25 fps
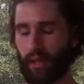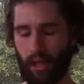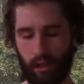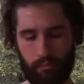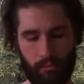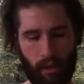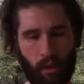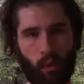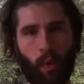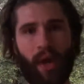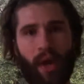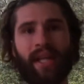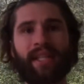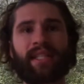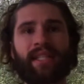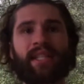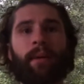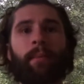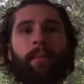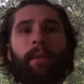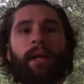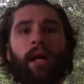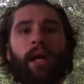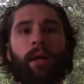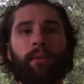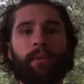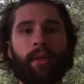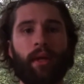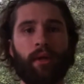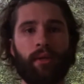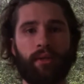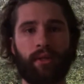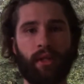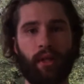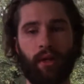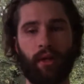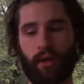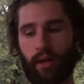my weight's coming up though.
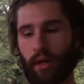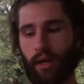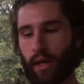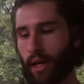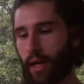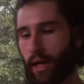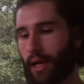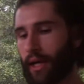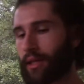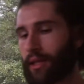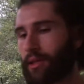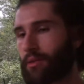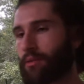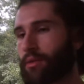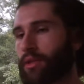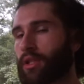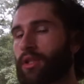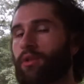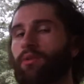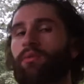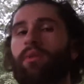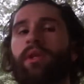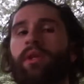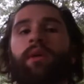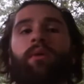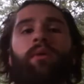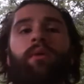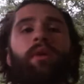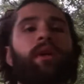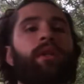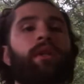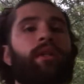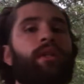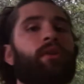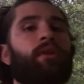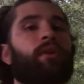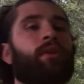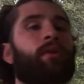So what you really
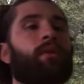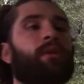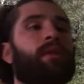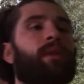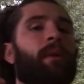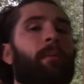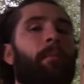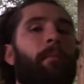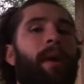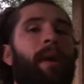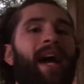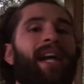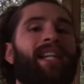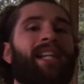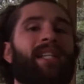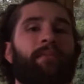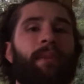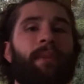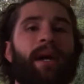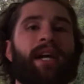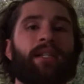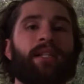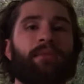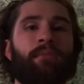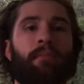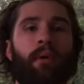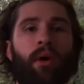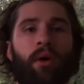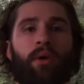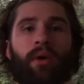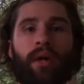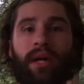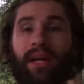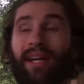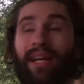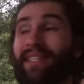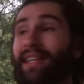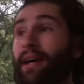want to do to maximize
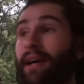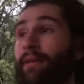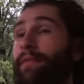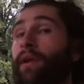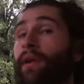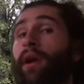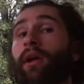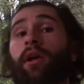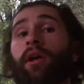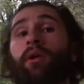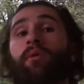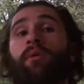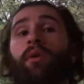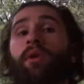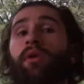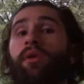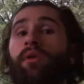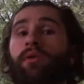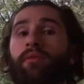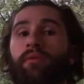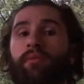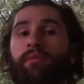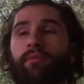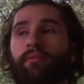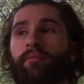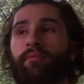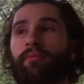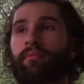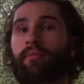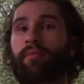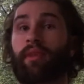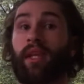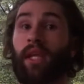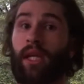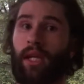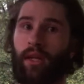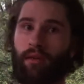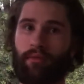bulking, because I've done it wrong
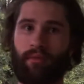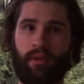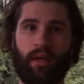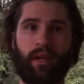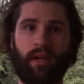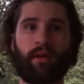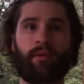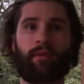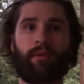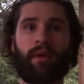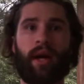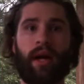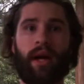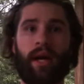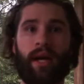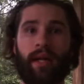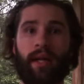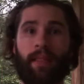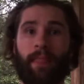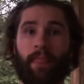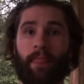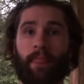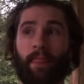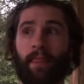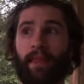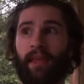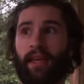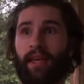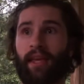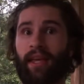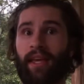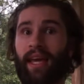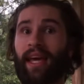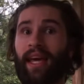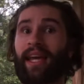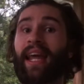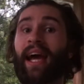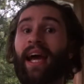and I've done it right,
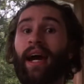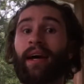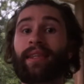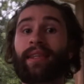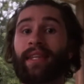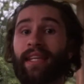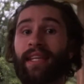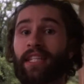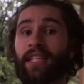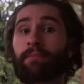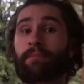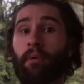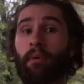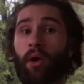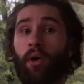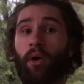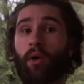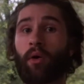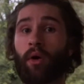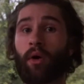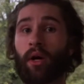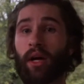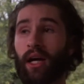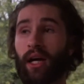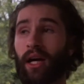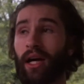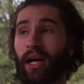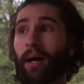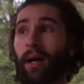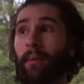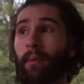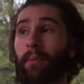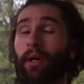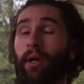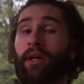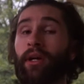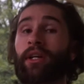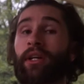and now this bulk,
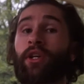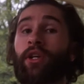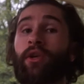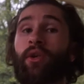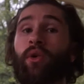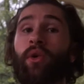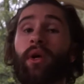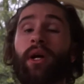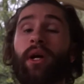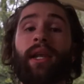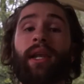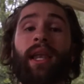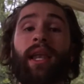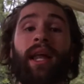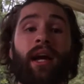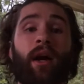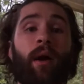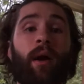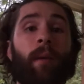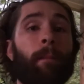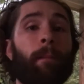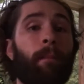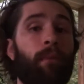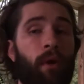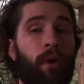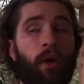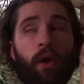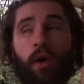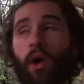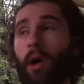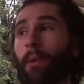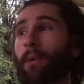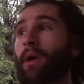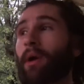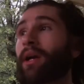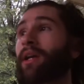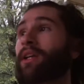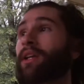I'm going to do it like a pro.
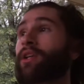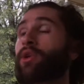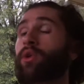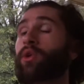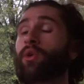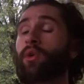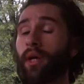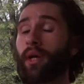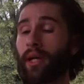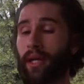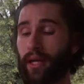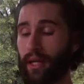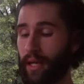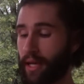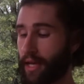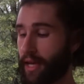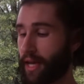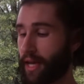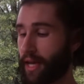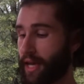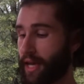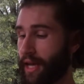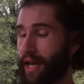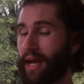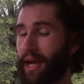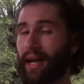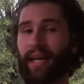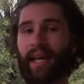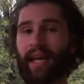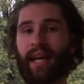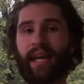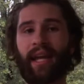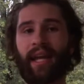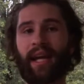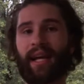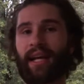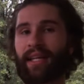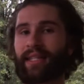I'm going to do it,
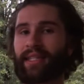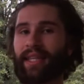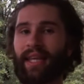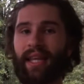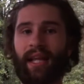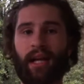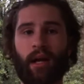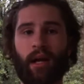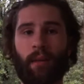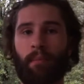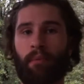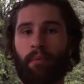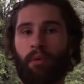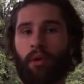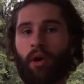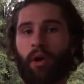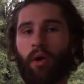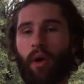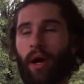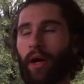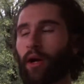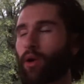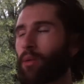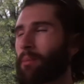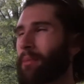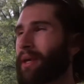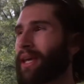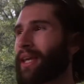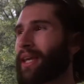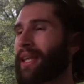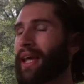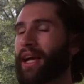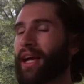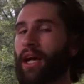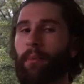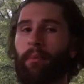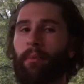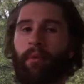again, like I say, like a pro. I don't mean
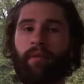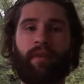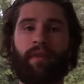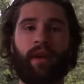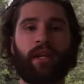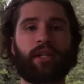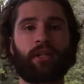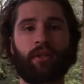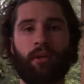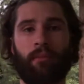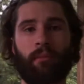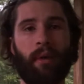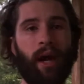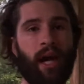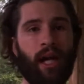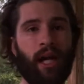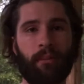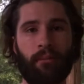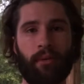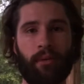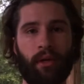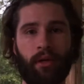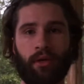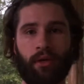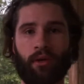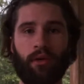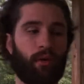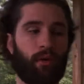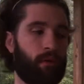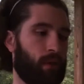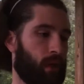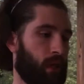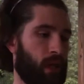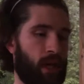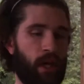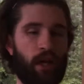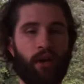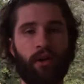like a professional bodybuilder
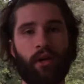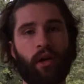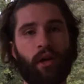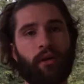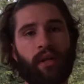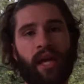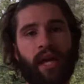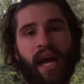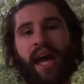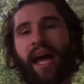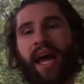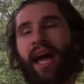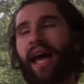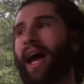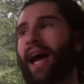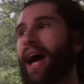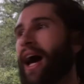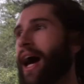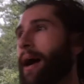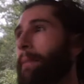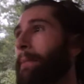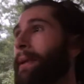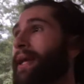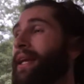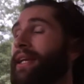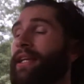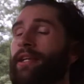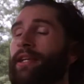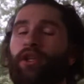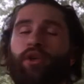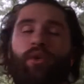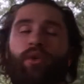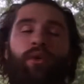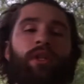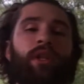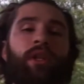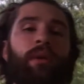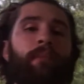on gear and all that. I mean,
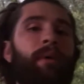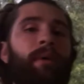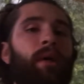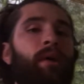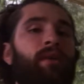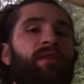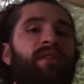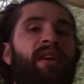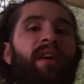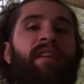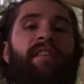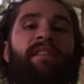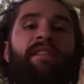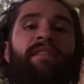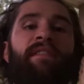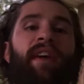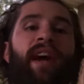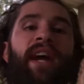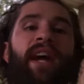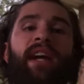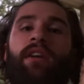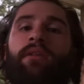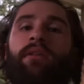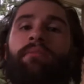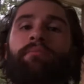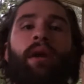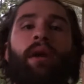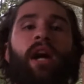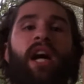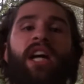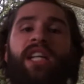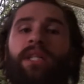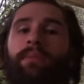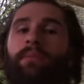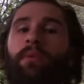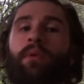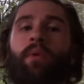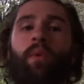do it the most effective
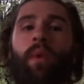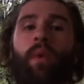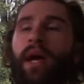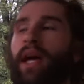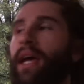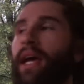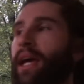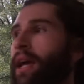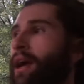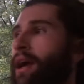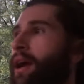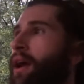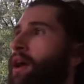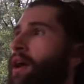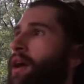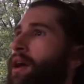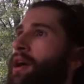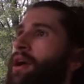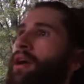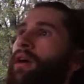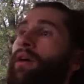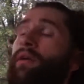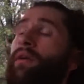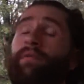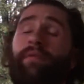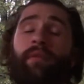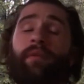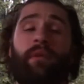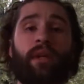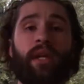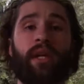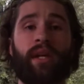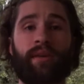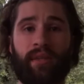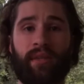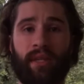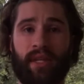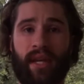possible way. If you're
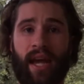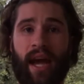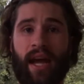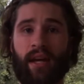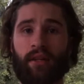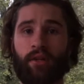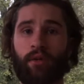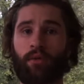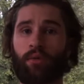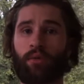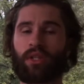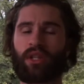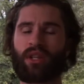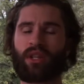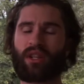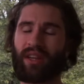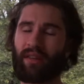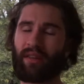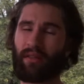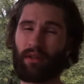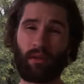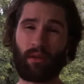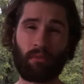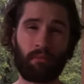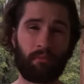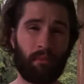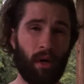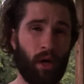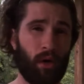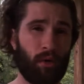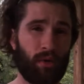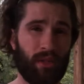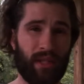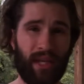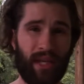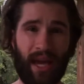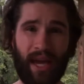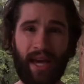lifting natural, what's going to give you the
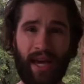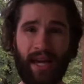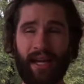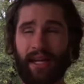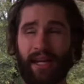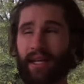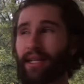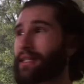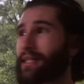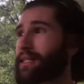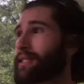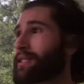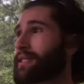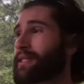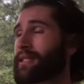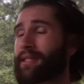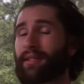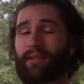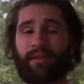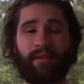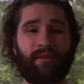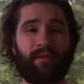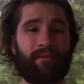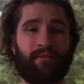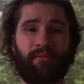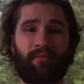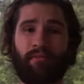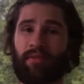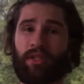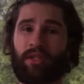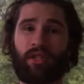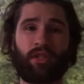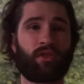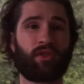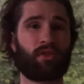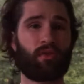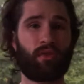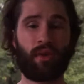most gains,
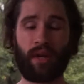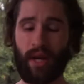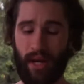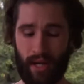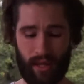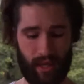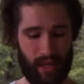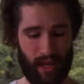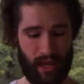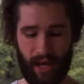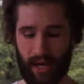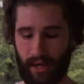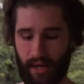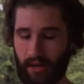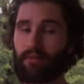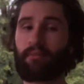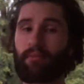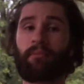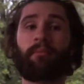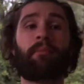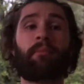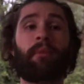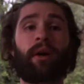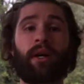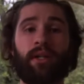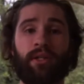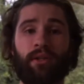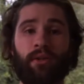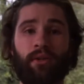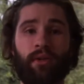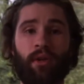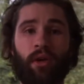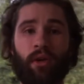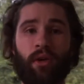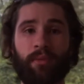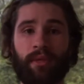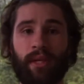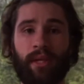strength, and muscle,
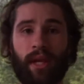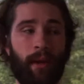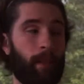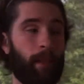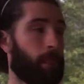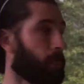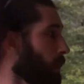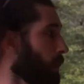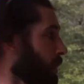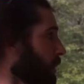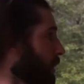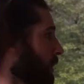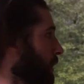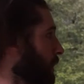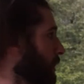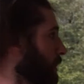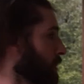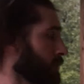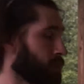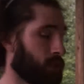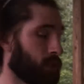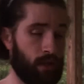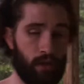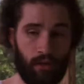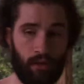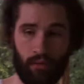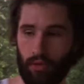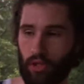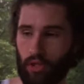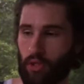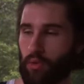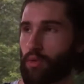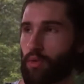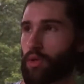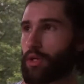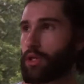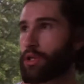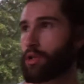you know what I'm saying? So what
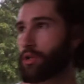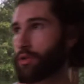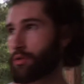you want to